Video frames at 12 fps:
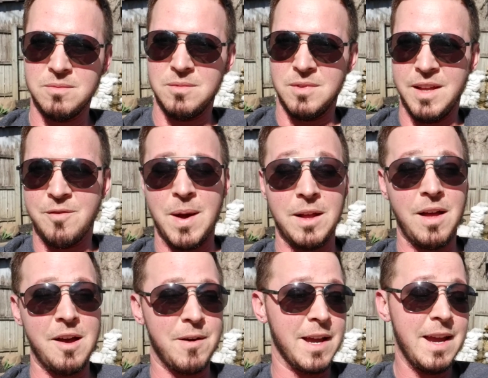live my
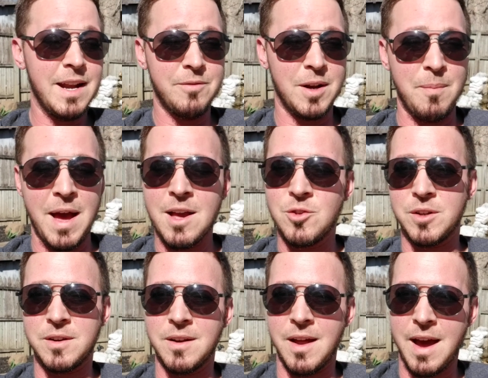life. I can't even
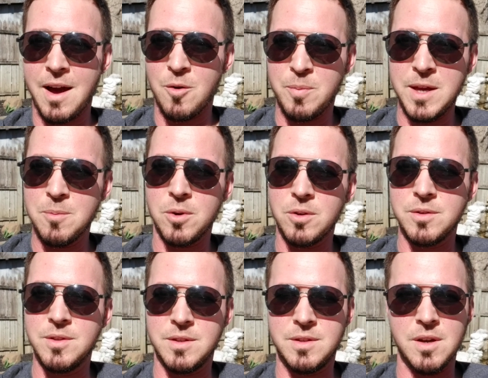imagine how people
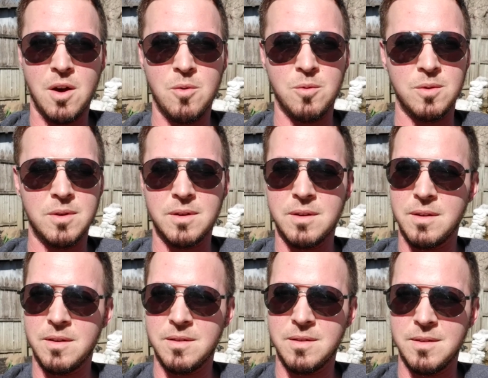don't,
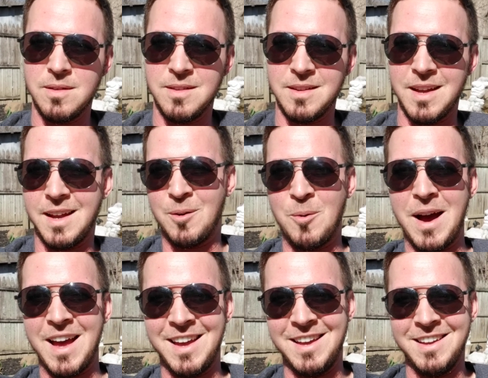in a
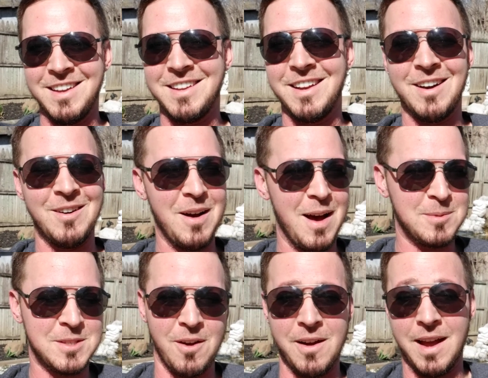way. I'm
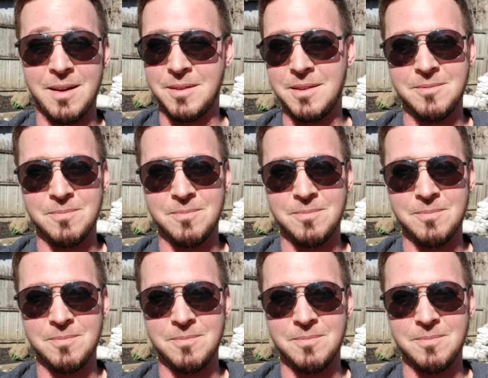sorry.